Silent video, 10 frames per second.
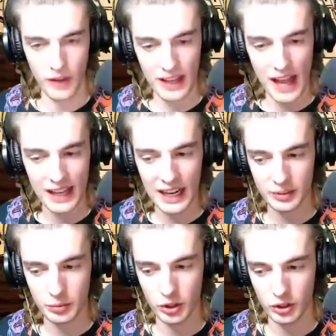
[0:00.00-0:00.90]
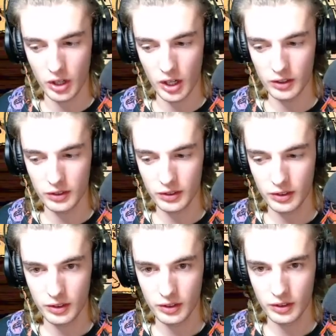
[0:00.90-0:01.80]
I got some good cards.
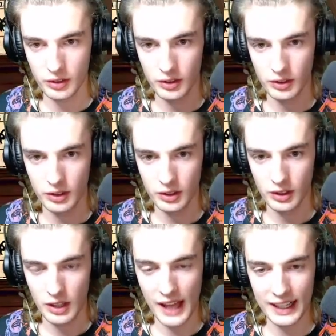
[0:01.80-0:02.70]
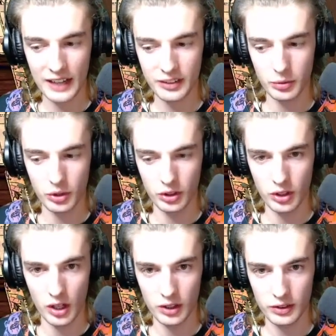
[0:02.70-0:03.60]
I got some good
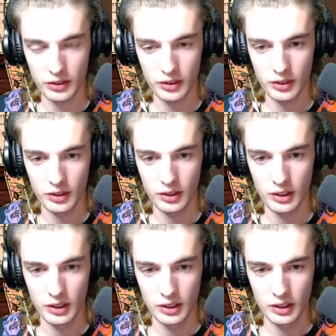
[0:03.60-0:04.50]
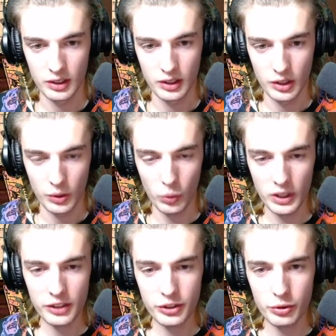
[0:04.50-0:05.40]
cards. What
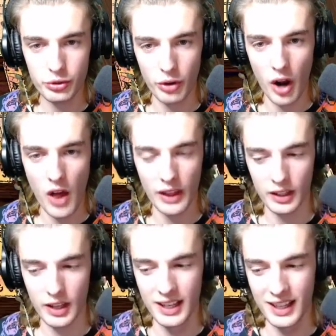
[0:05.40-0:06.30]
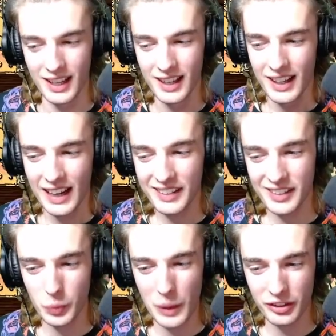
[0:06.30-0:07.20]
did you draw? Like a he
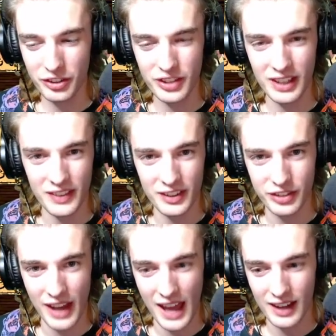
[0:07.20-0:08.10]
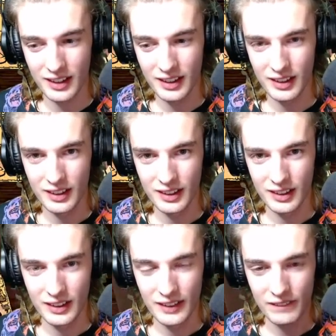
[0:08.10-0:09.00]
says, well, shit in the chat.
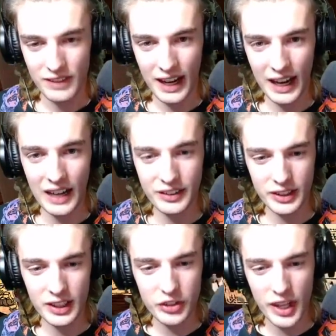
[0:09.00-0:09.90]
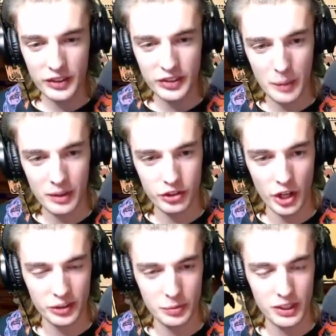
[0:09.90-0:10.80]
It's gonna take some
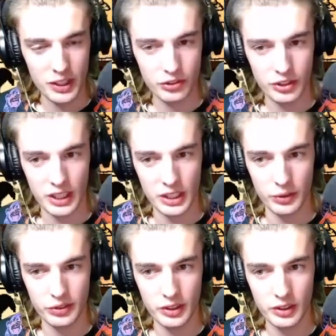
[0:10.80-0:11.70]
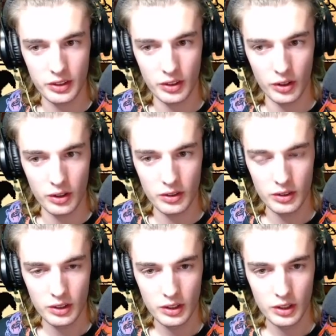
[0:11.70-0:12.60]
adjustment here to get used to. Oh.
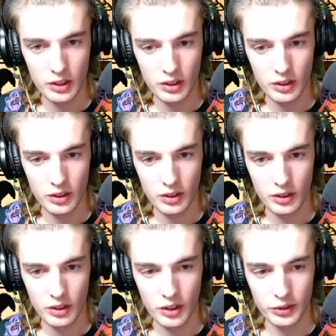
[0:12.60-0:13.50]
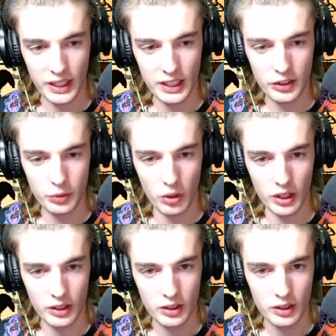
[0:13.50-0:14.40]
He does
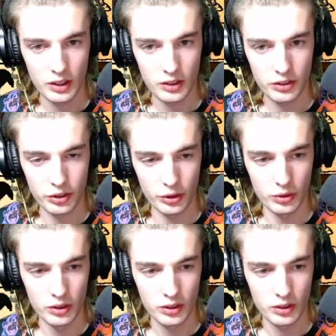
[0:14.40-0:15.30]
1, 2.